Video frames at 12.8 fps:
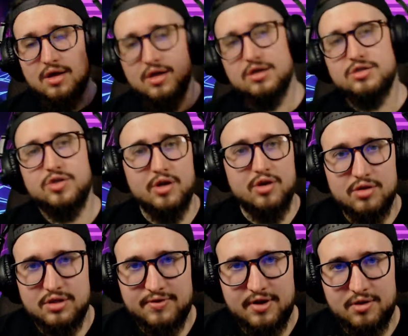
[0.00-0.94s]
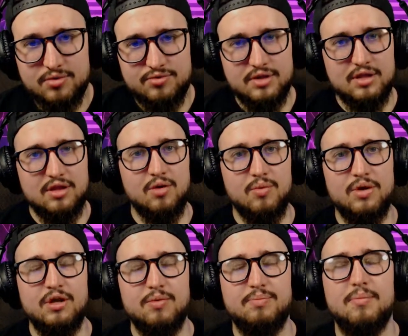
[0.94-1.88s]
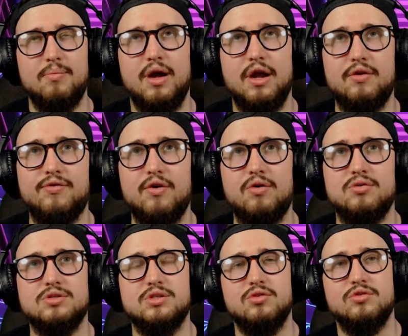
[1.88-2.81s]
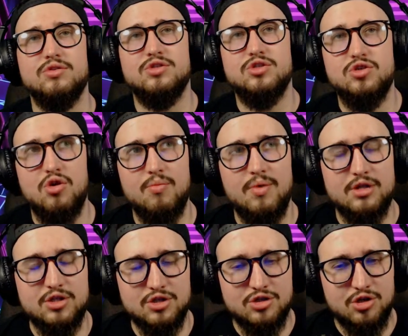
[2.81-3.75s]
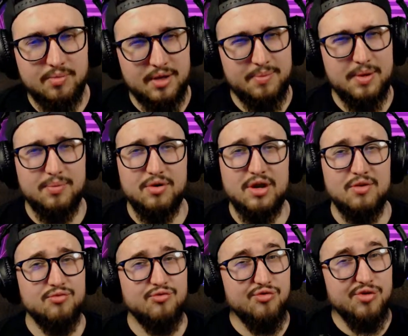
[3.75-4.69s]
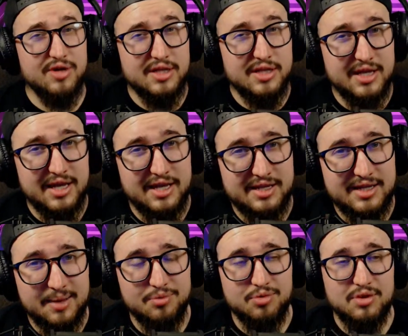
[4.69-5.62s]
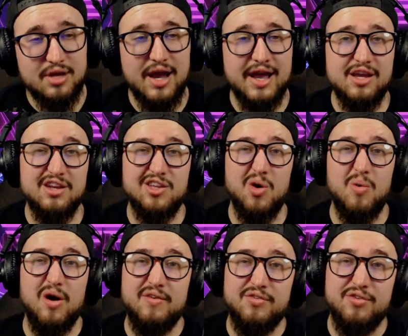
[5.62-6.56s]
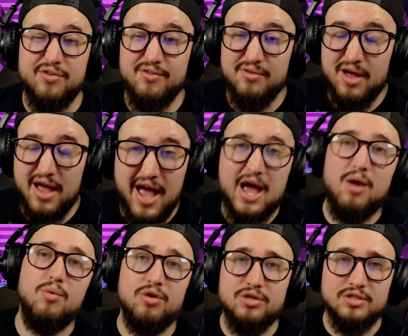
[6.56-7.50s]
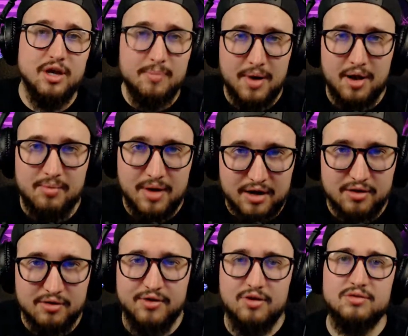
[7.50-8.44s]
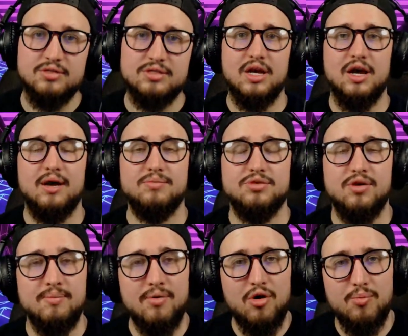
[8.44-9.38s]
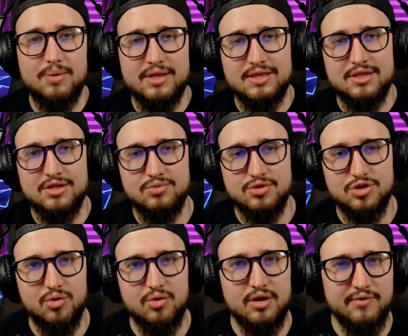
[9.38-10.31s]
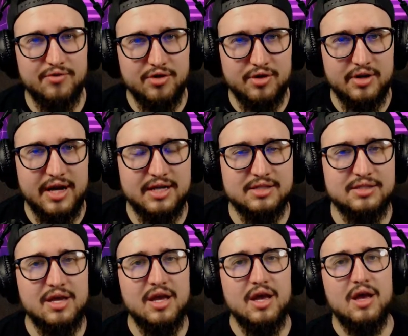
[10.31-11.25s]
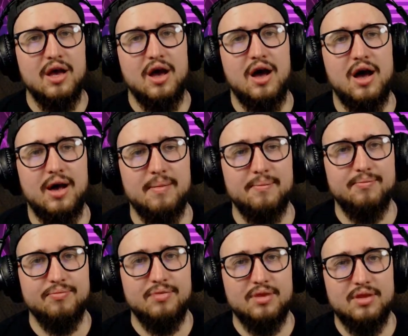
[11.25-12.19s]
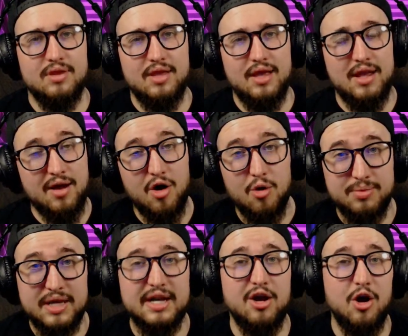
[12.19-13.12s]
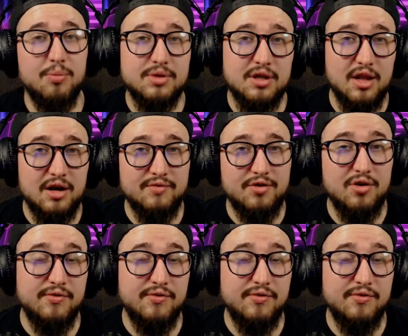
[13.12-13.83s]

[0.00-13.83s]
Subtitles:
So I know this video was really long-winded, but microphones, there is so much, and so many people get really in-depth with it. I could go on for hours about microphones. So I'm hoping that this was short enough for you guys. And I hope that it helped a lot of you.